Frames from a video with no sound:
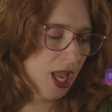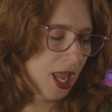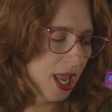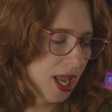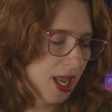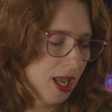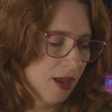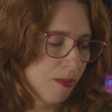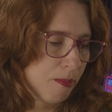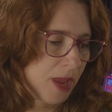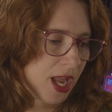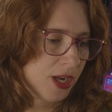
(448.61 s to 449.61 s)
a
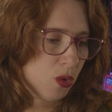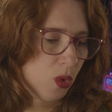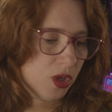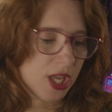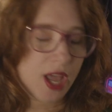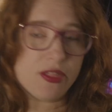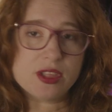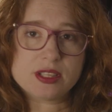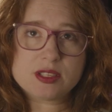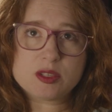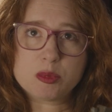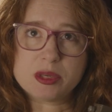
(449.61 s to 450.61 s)
manual yet
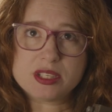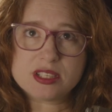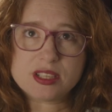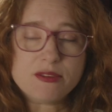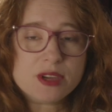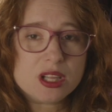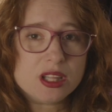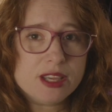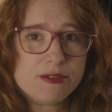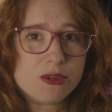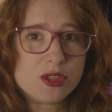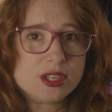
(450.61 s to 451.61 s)
that's specifically
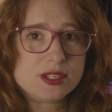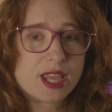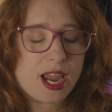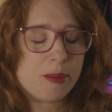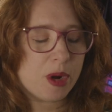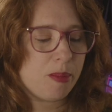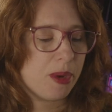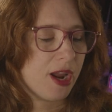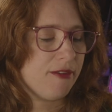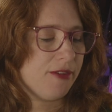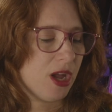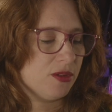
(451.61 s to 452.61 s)
for this camera, but
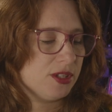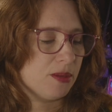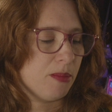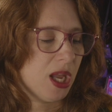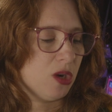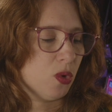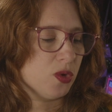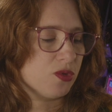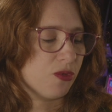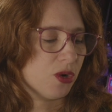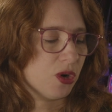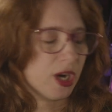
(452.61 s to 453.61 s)
I found some manuals
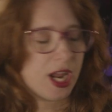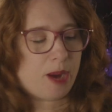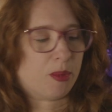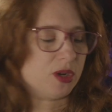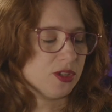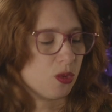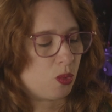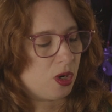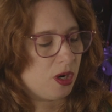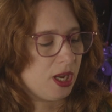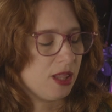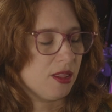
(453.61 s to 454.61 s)
for cameras that
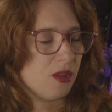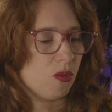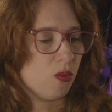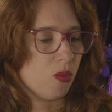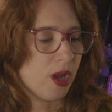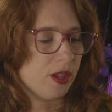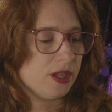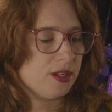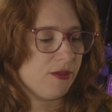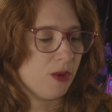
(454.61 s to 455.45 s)
were in the relative